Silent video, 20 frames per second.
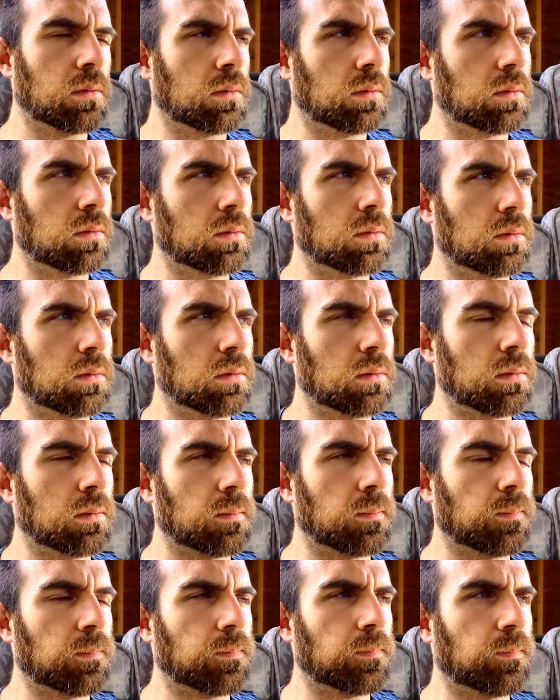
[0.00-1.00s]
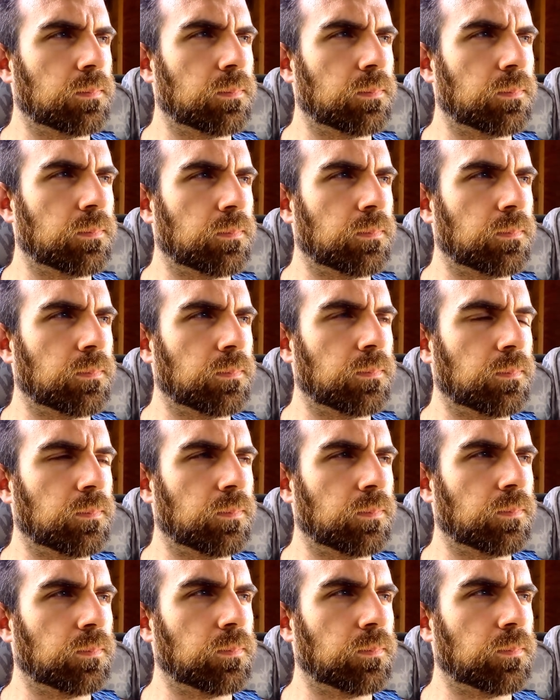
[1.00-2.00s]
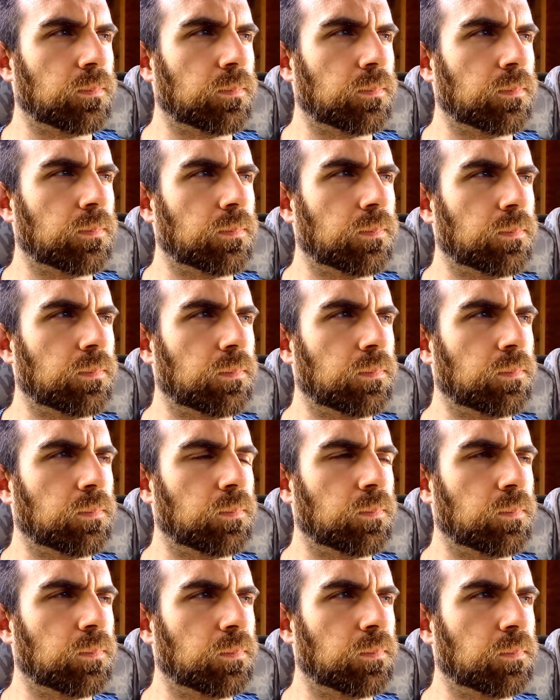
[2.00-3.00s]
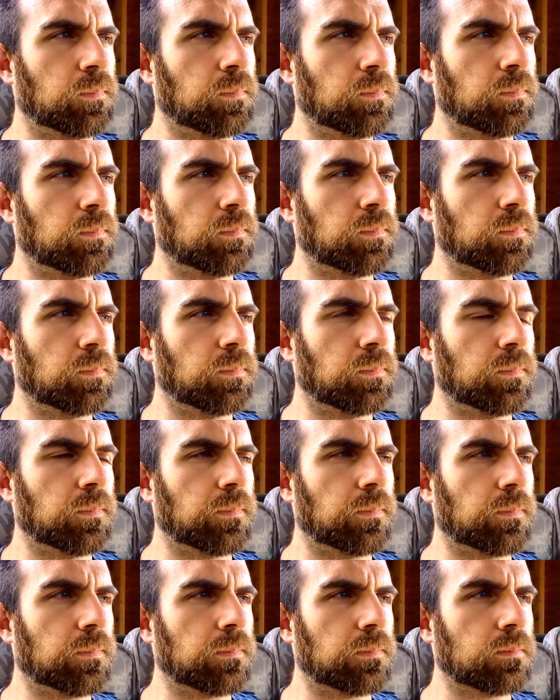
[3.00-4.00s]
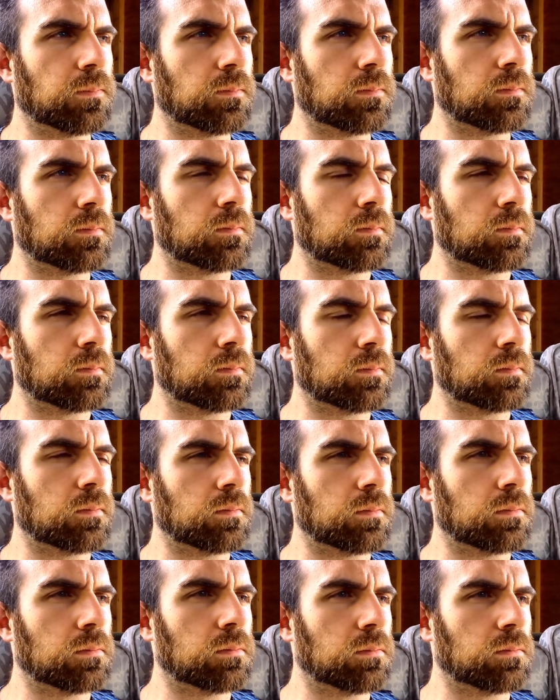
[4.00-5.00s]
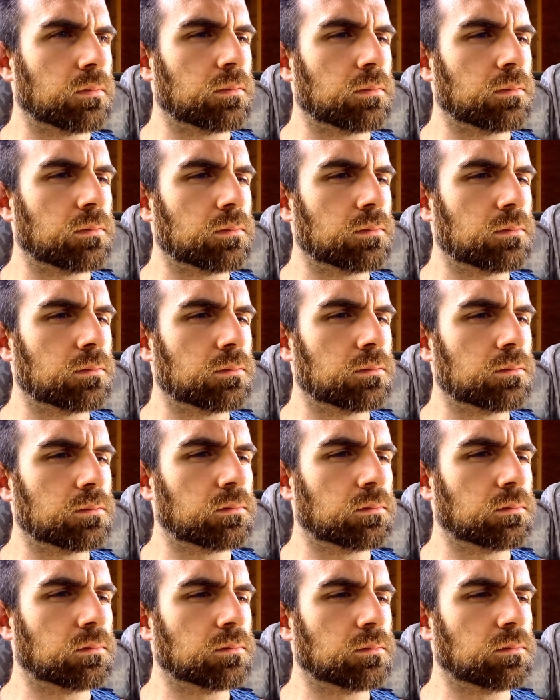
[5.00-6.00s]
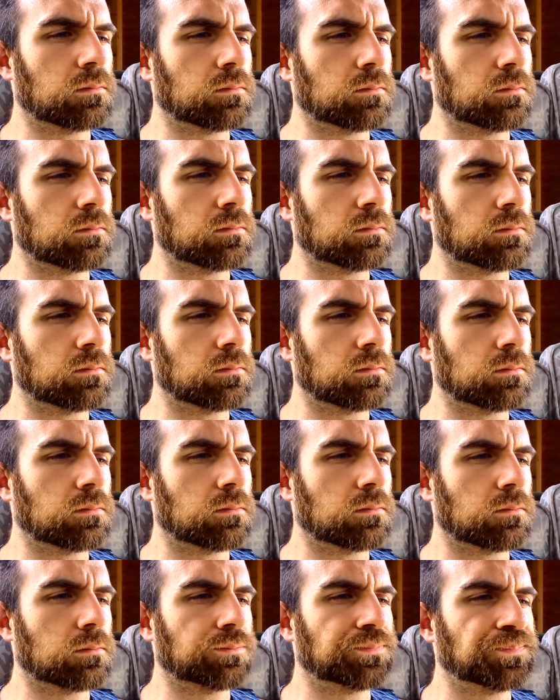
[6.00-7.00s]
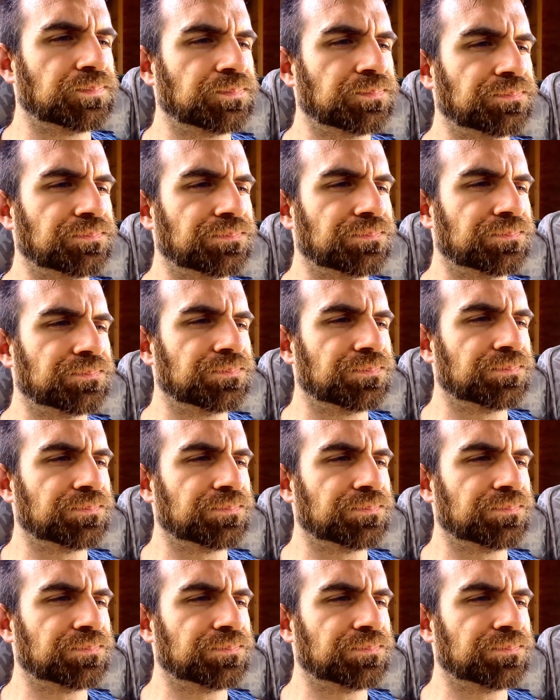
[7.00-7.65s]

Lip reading: (no one is talking)